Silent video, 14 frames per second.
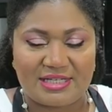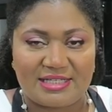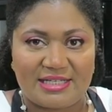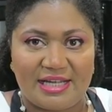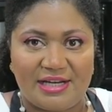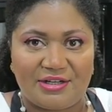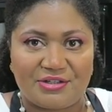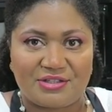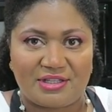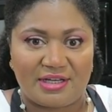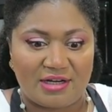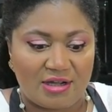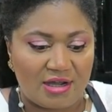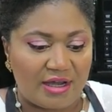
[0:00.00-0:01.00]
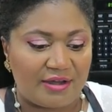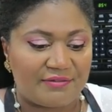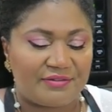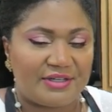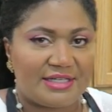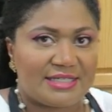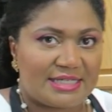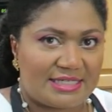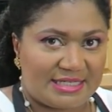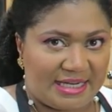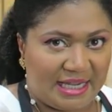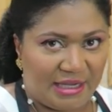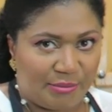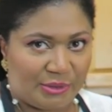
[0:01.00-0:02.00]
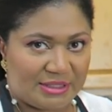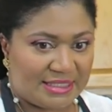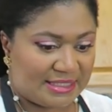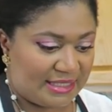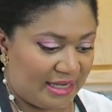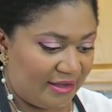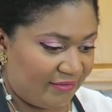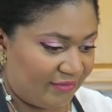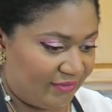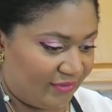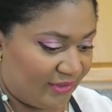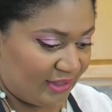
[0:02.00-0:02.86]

containers that are oven to table safe.